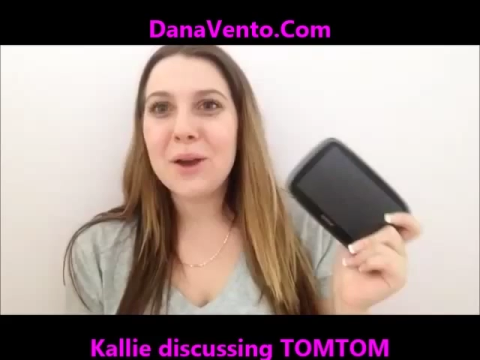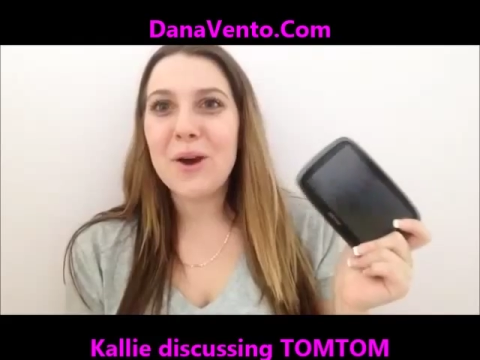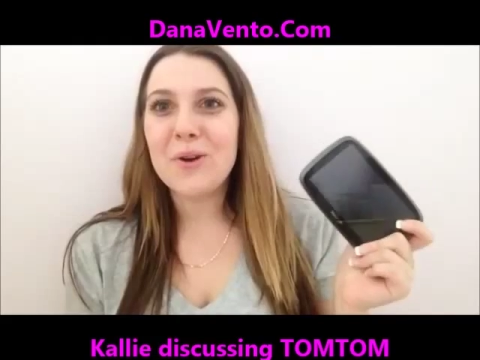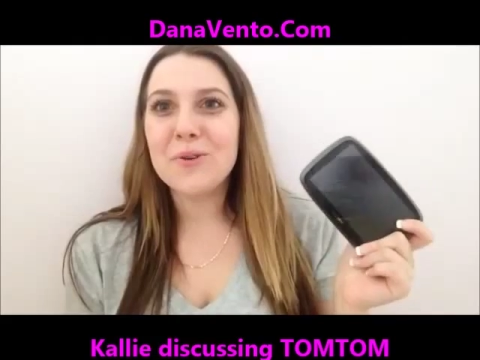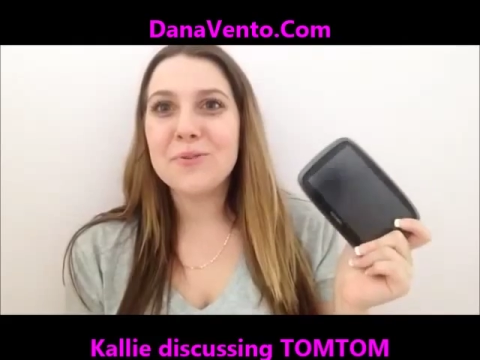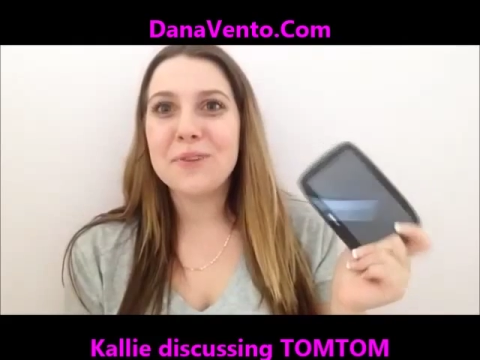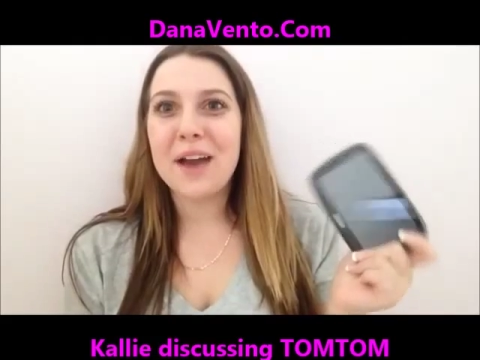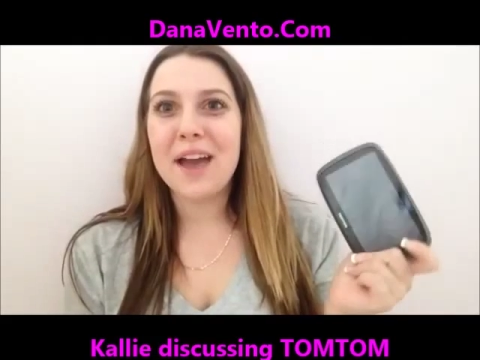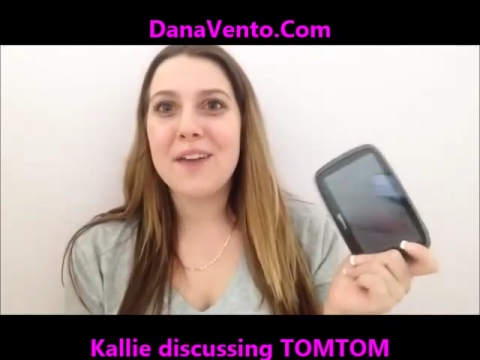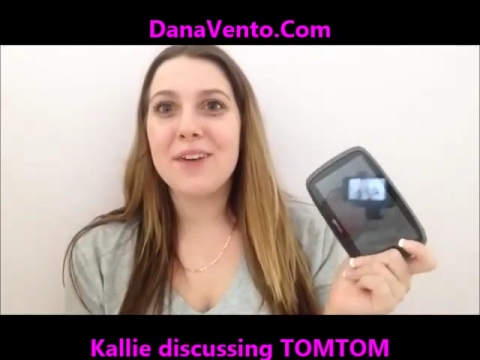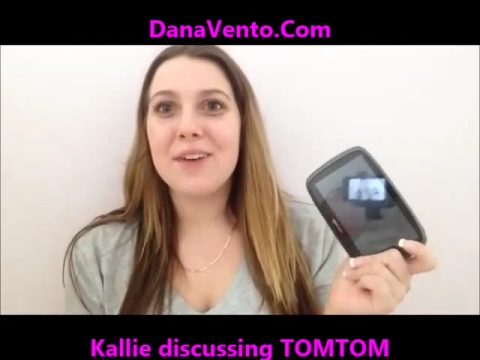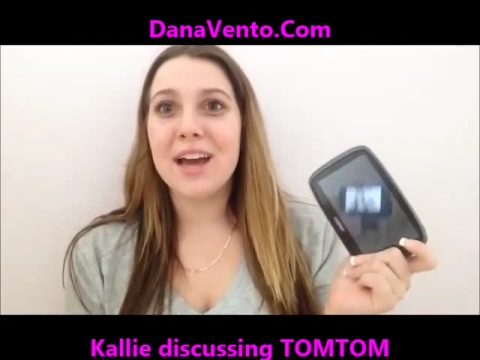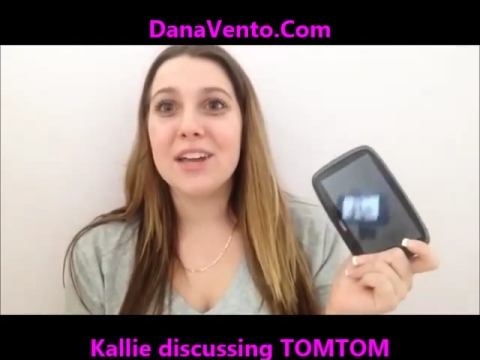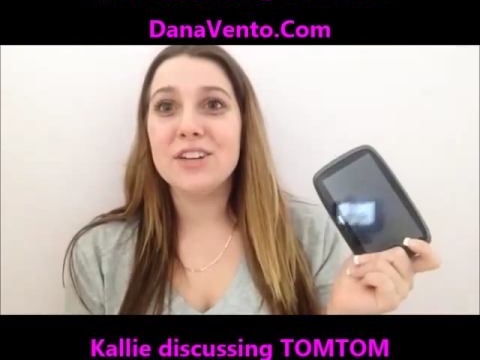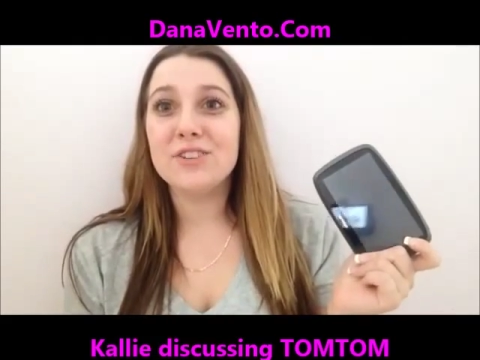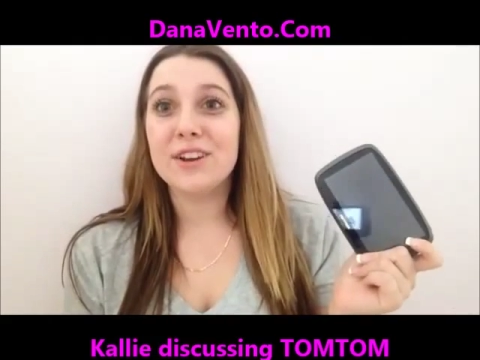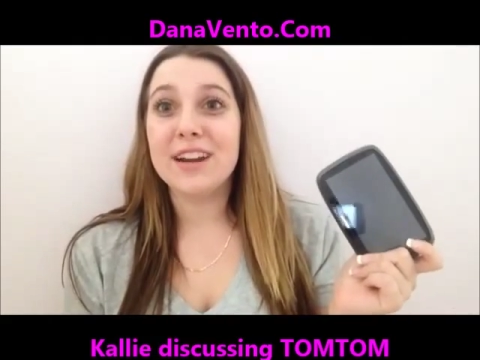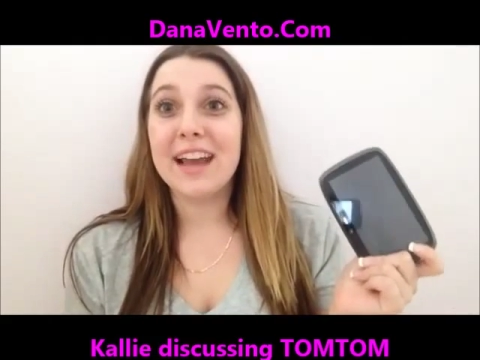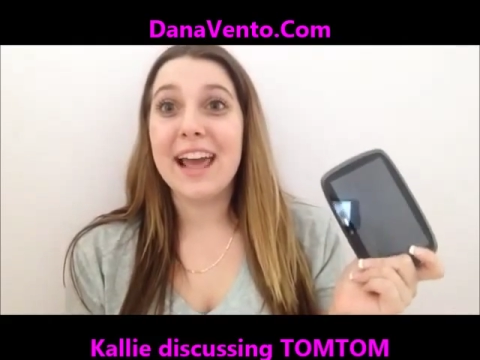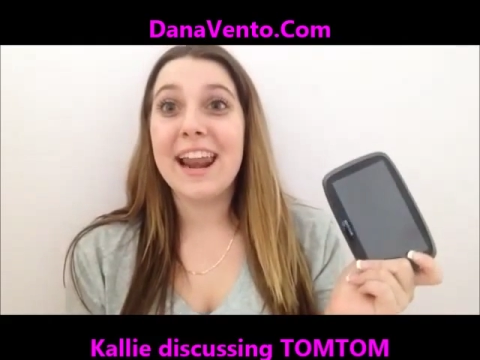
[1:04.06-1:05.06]
Go
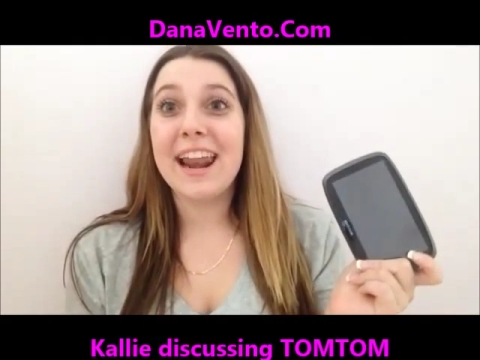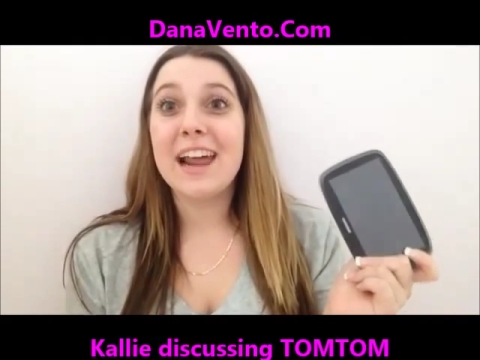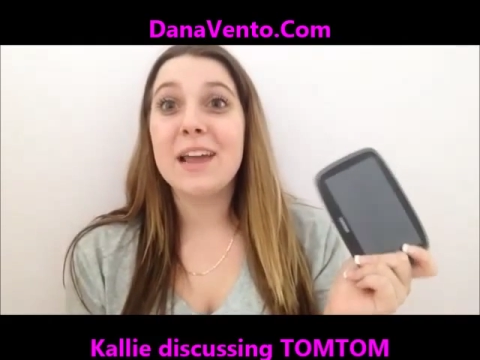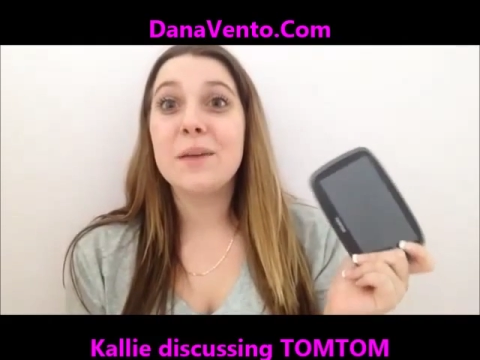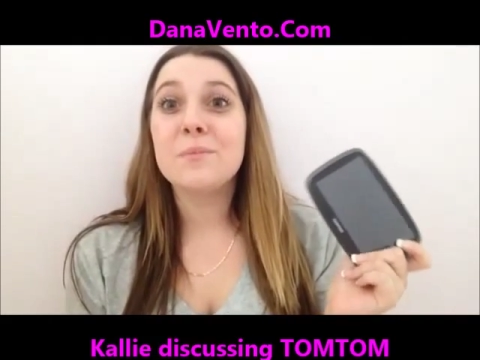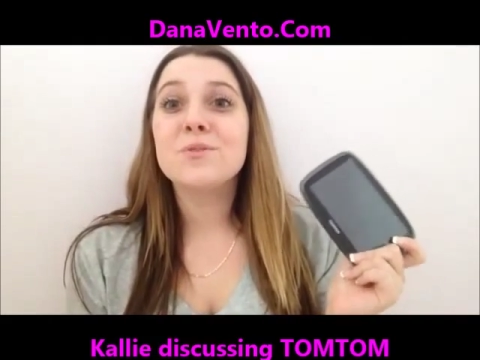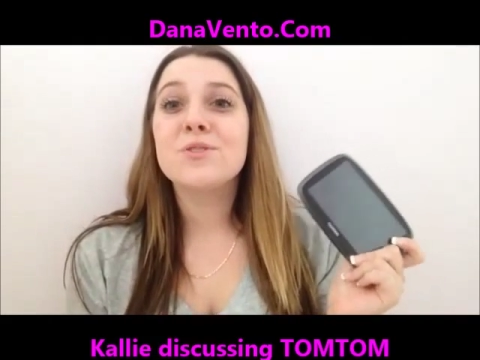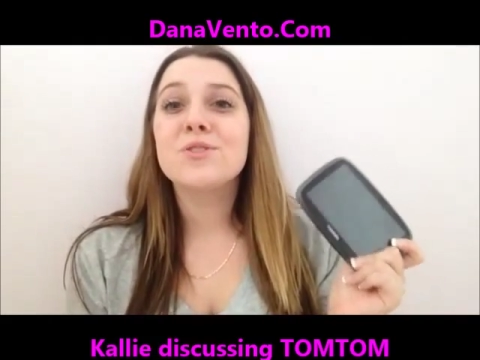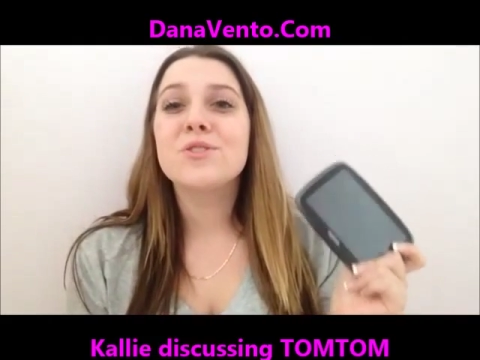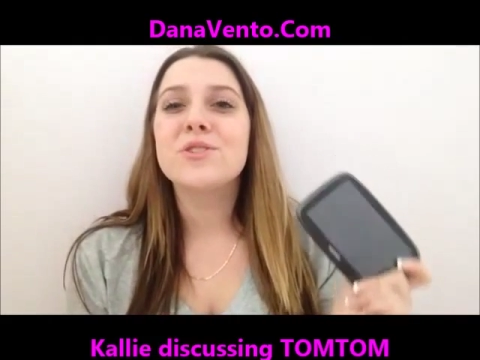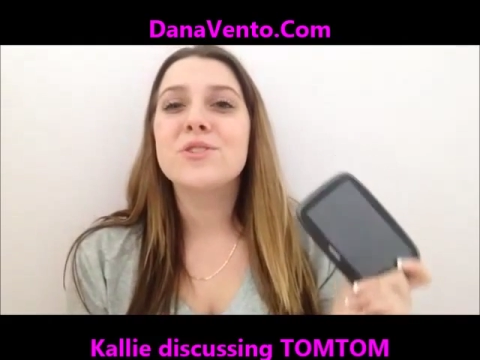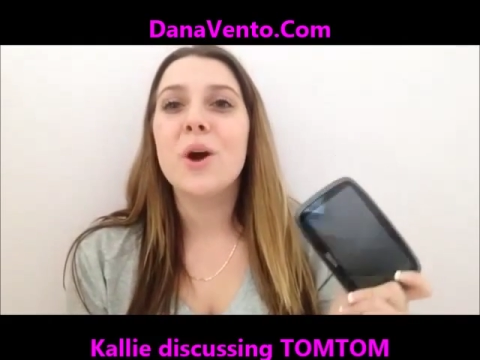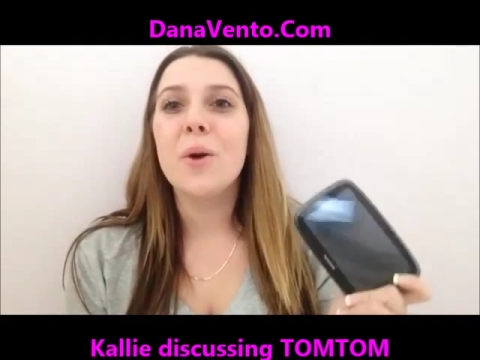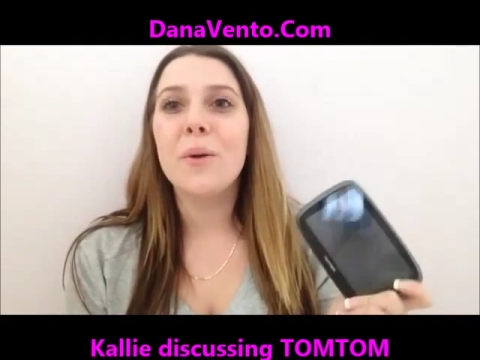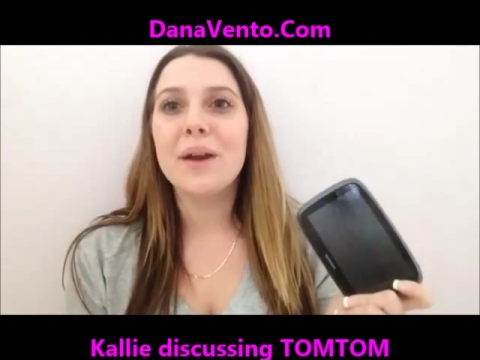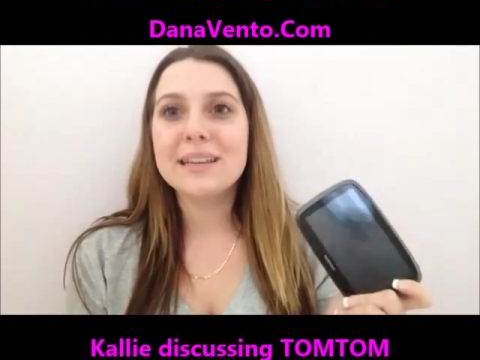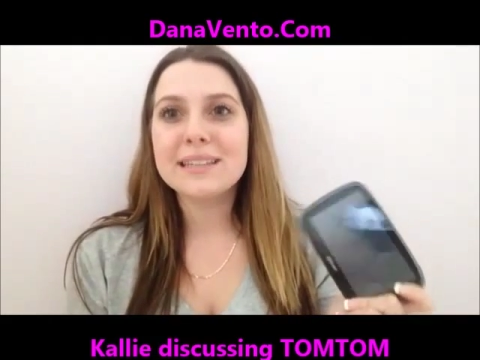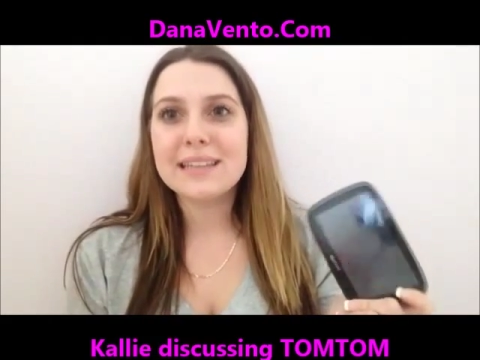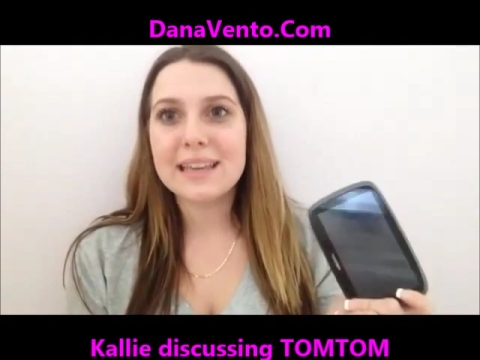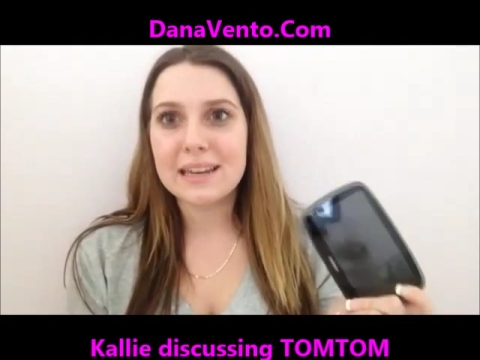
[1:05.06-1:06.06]
500, and I am so
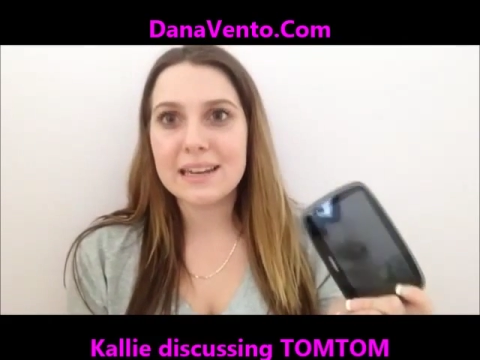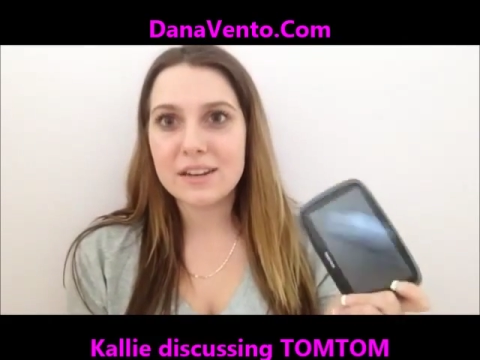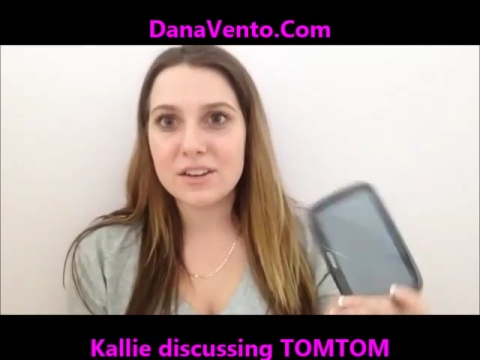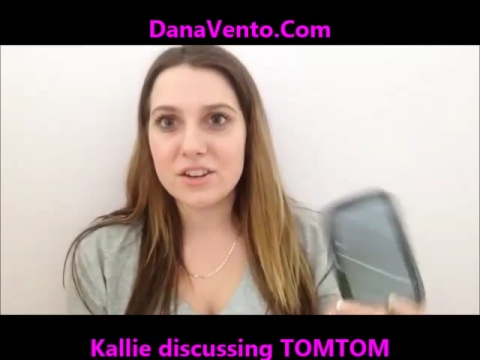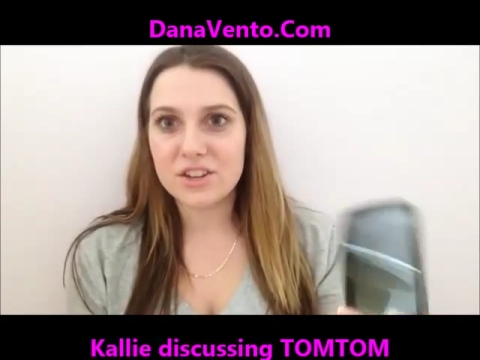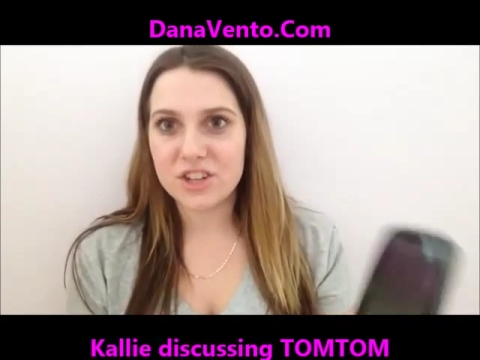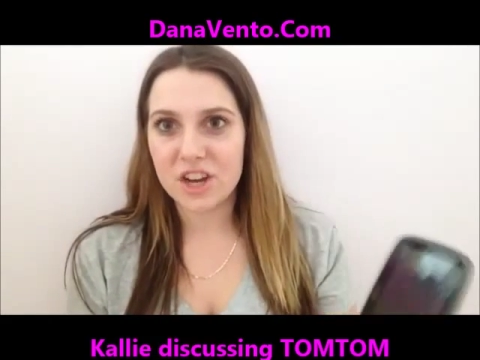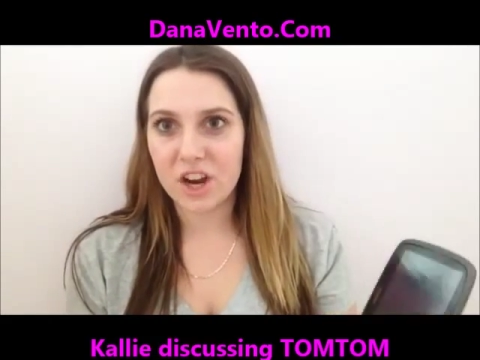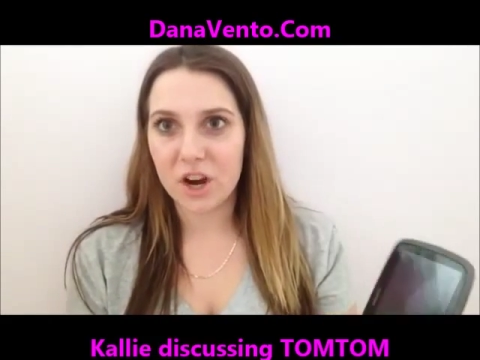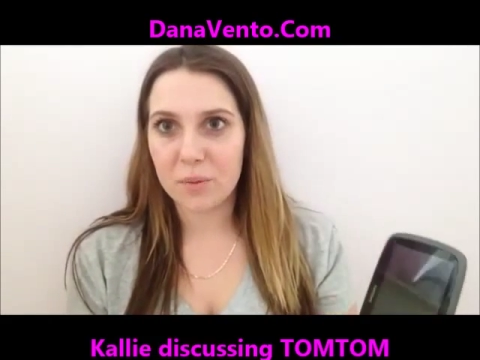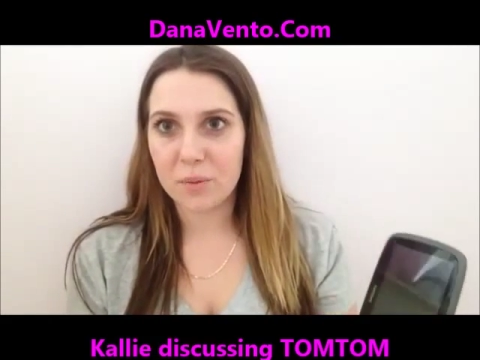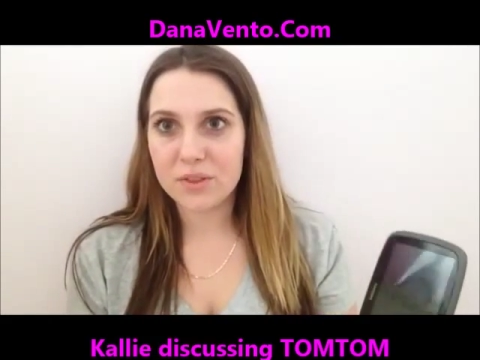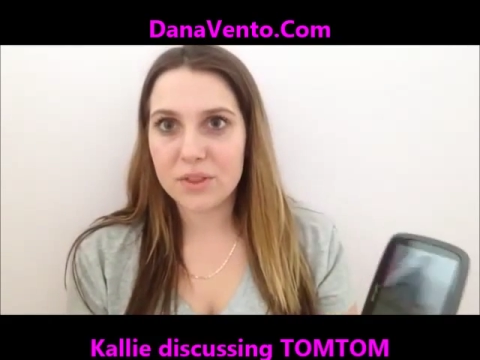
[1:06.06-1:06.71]
excited to share it